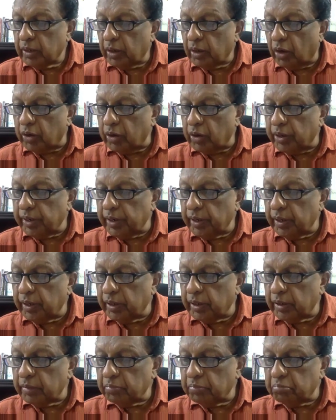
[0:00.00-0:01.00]

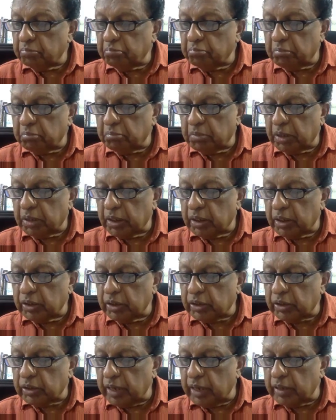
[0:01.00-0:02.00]
already uh,
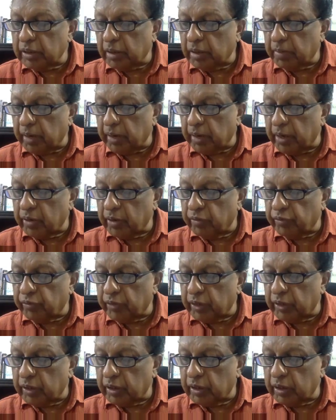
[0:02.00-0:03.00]
side some kind of
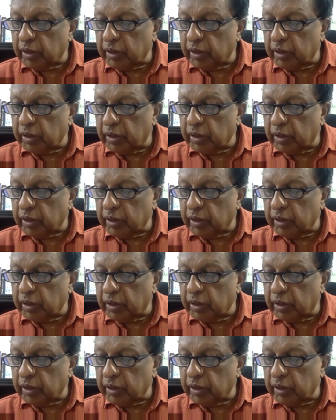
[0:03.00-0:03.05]
uh,